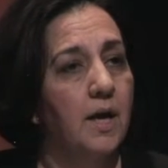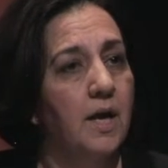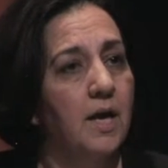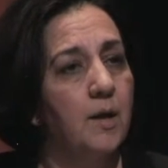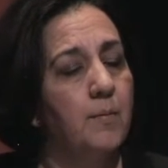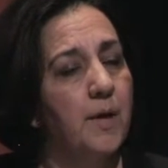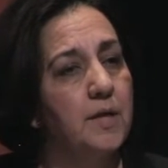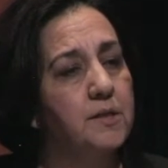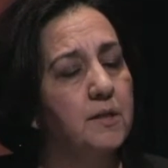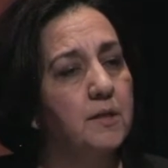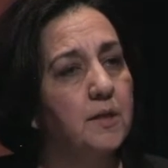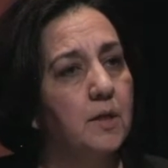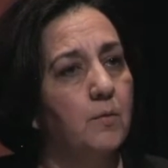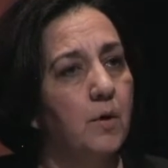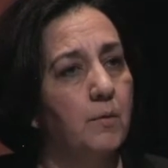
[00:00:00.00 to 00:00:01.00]
And
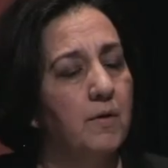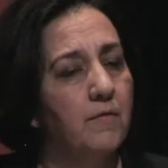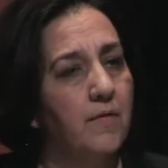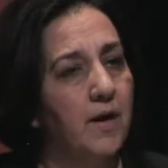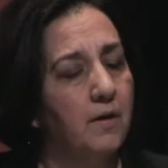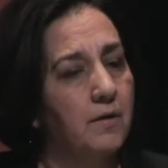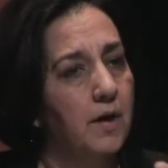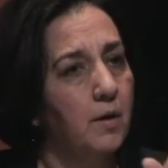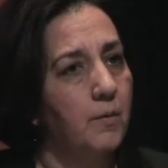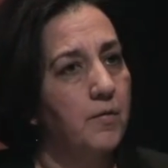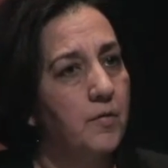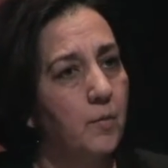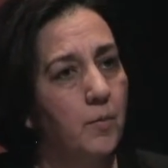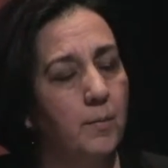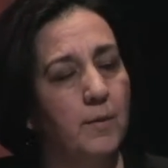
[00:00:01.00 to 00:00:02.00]
basically what we found out with
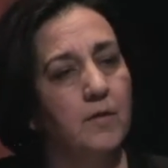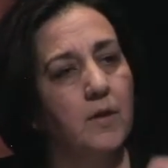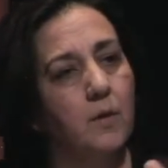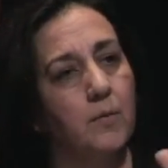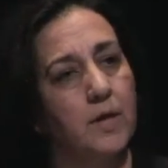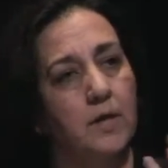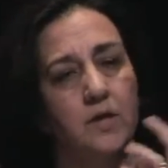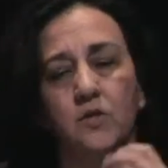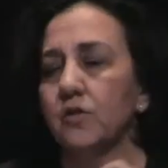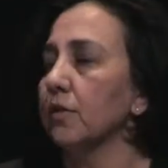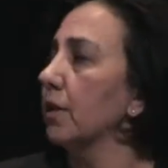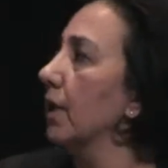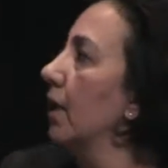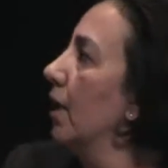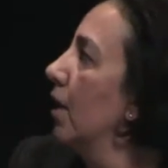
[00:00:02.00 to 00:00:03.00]
the women that we
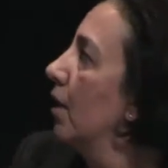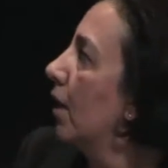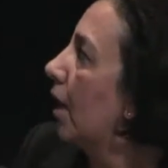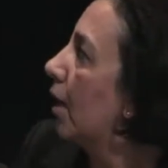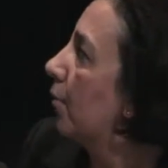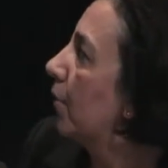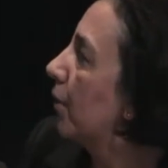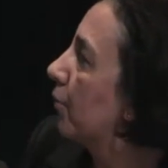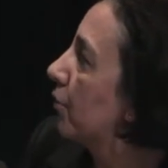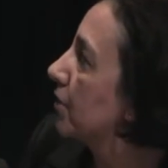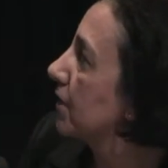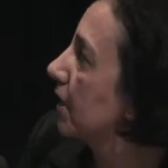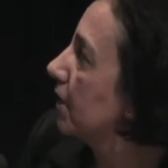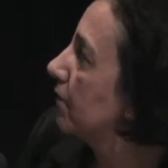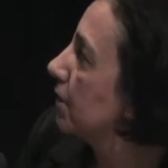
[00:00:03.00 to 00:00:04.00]
initially
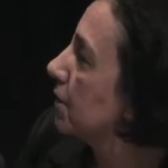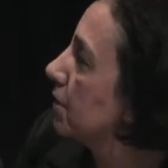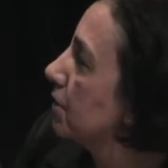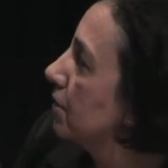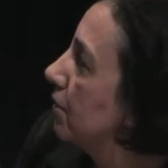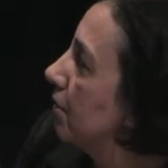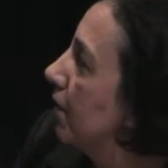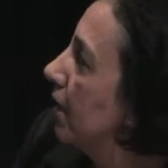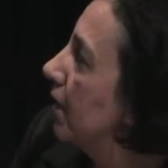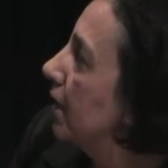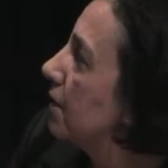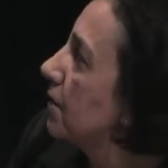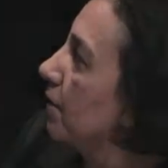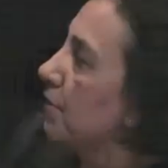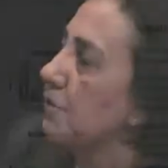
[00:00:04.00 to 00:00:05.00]
presented this to
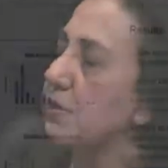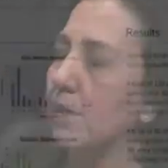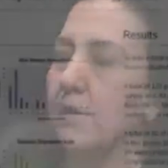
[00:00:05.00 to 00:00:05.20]
is that there's a